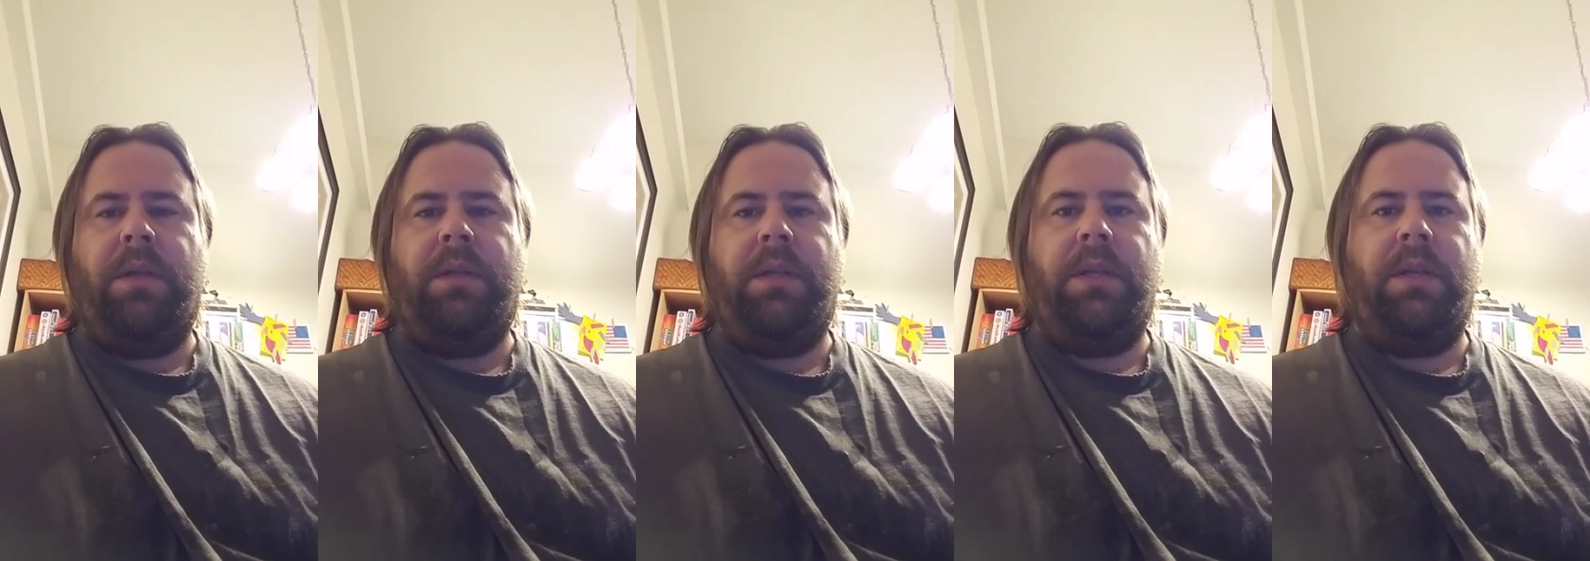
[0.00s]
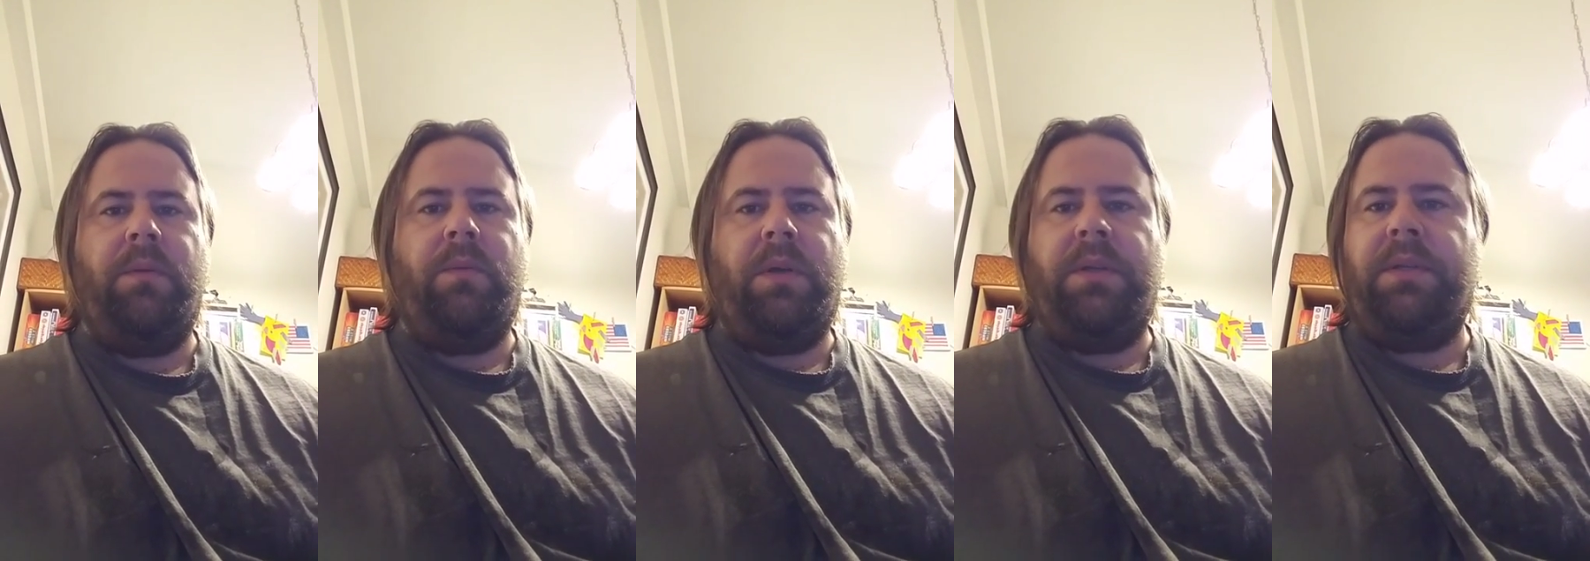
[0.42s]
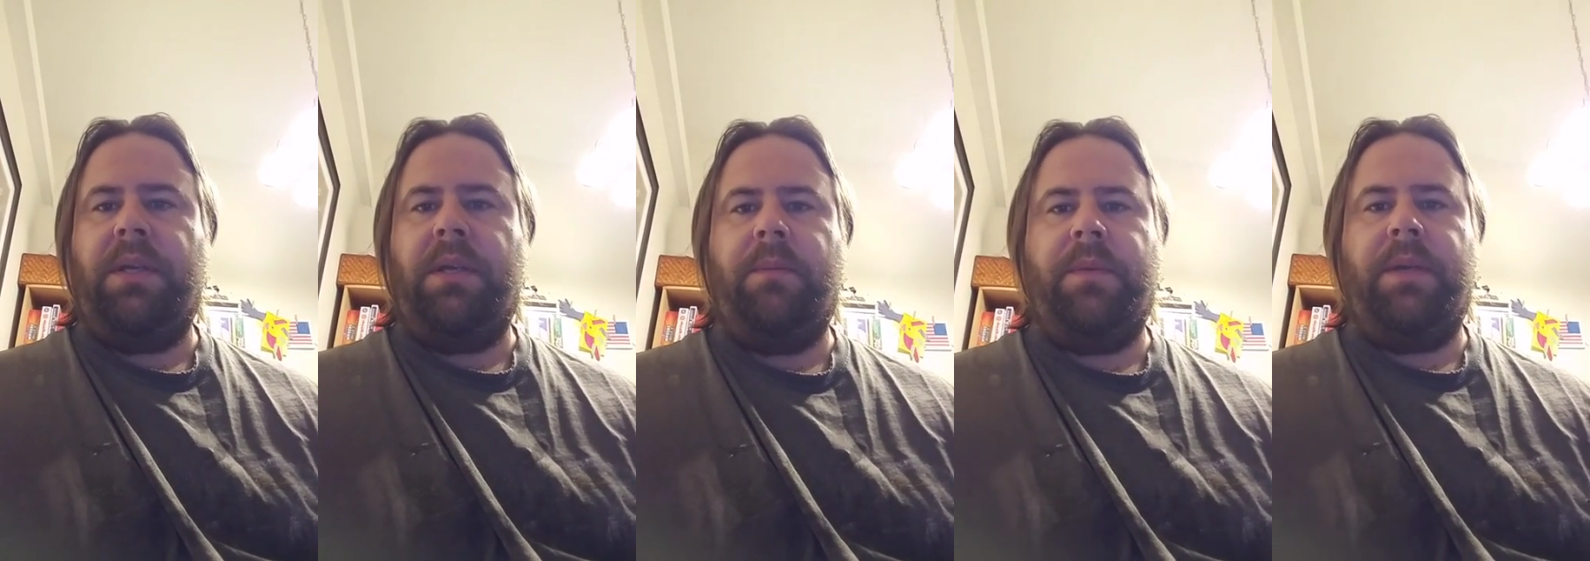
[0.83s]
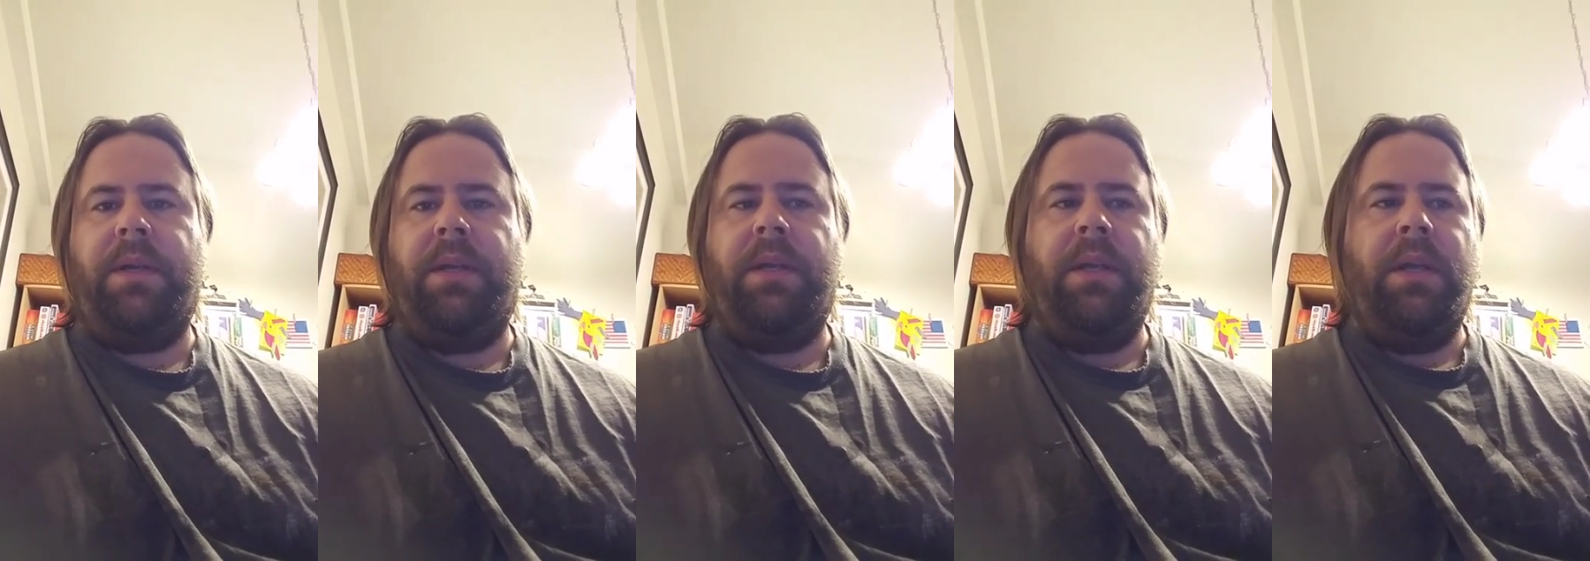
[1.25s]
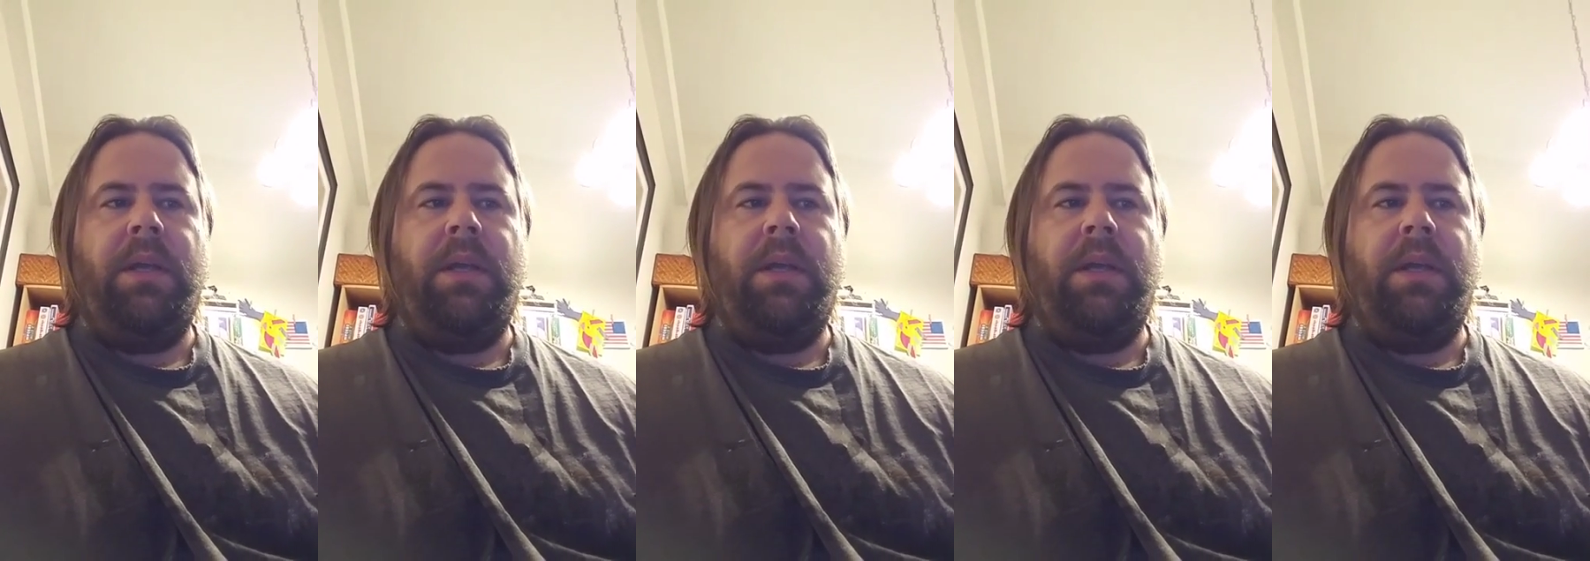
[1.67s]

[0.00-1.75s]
Did it get washed out by